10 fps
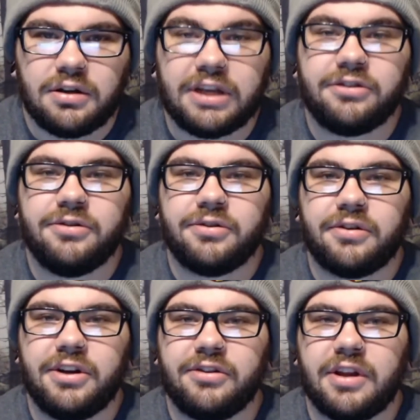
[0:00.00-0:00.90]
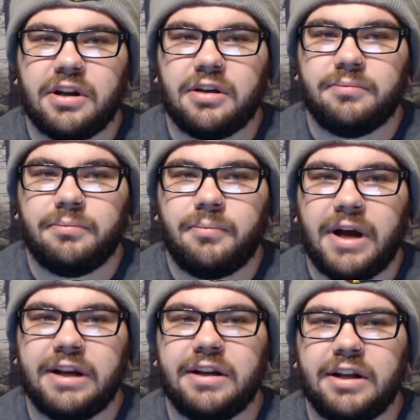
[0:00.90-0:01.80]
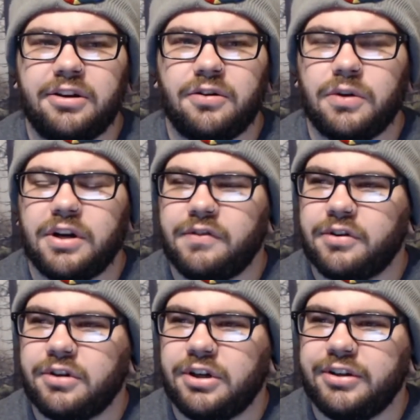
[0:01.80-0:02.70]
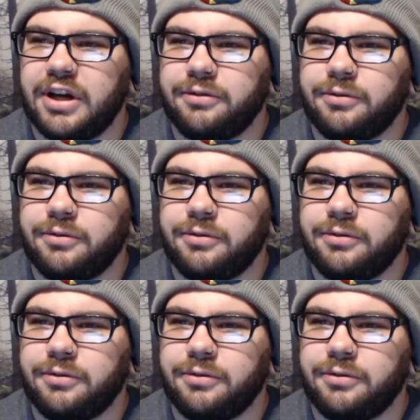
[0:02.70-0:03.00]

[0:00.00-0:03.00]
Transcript: Next news story is that um, My Nintendo, or whatever it's called now,